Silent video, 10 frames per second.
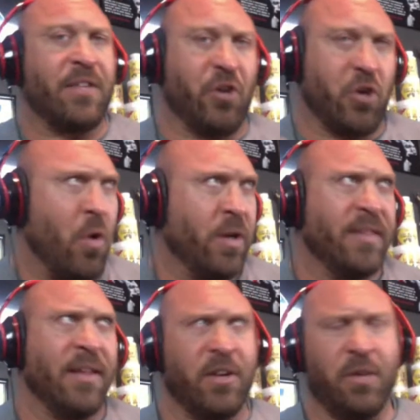if you're going
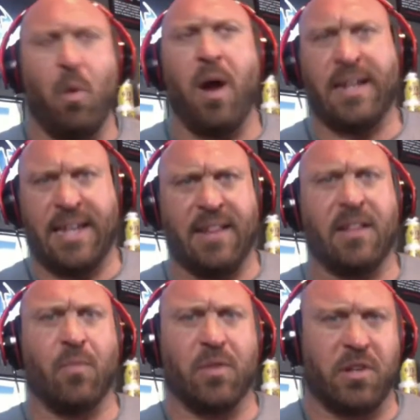in there, you want to get
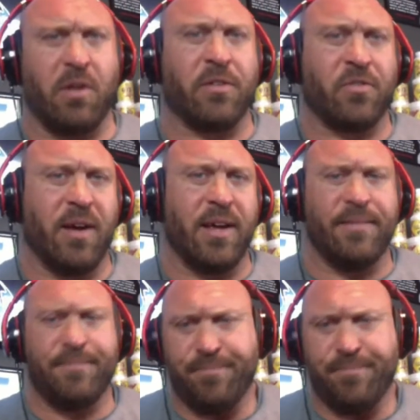the results, right?